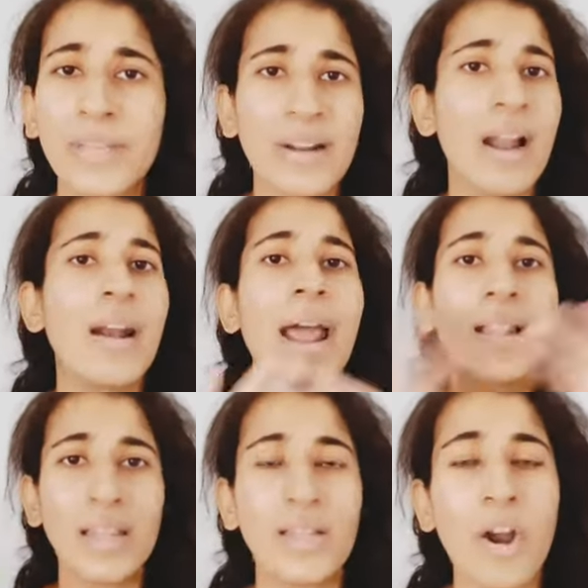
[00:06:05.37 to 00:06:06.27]
There are
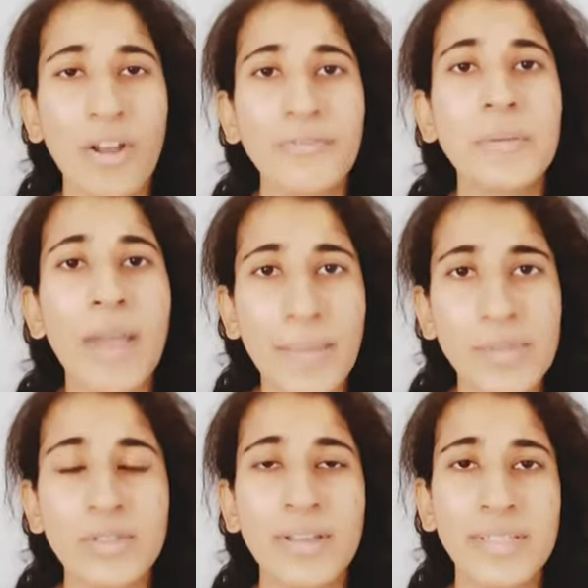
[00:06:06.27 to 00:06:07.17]
hell a lot of the
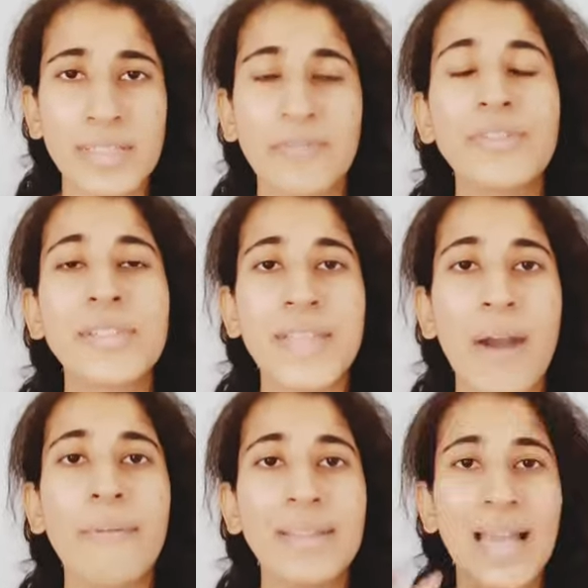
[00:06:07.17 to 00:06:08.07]
Amazon stuff is
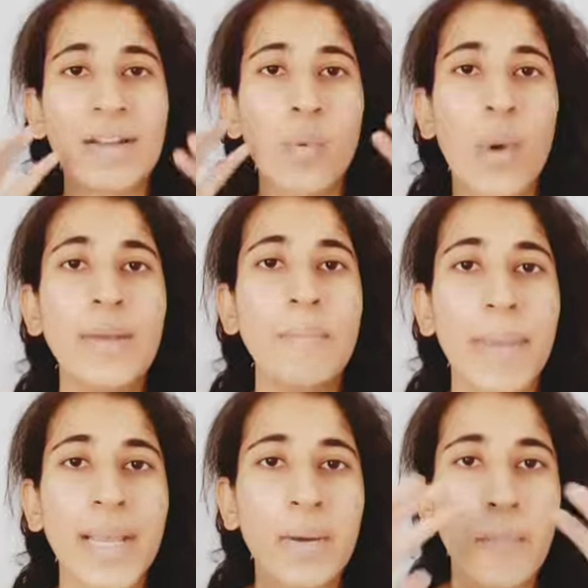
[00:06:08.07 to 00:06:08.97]
there in that one
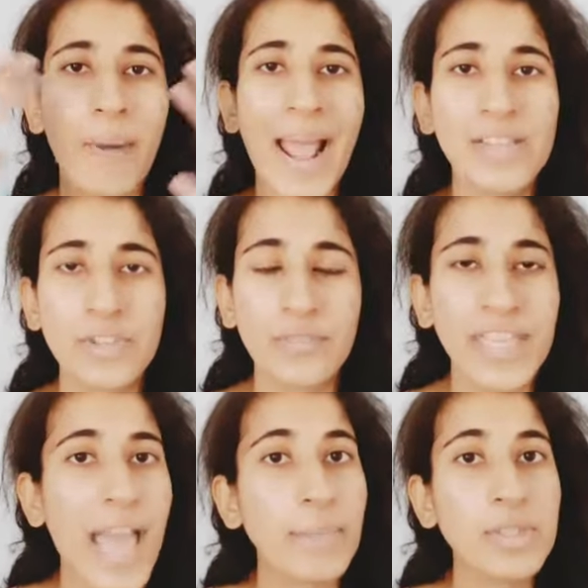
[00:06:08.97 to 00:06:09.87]
big branch of
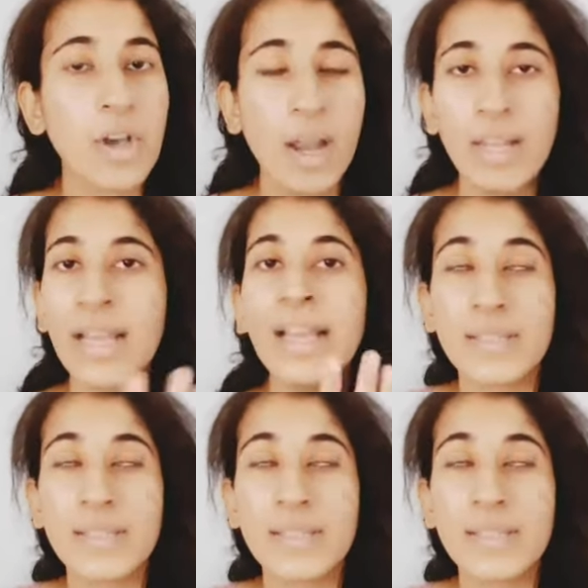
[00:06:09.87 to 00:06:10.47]
the Amazon.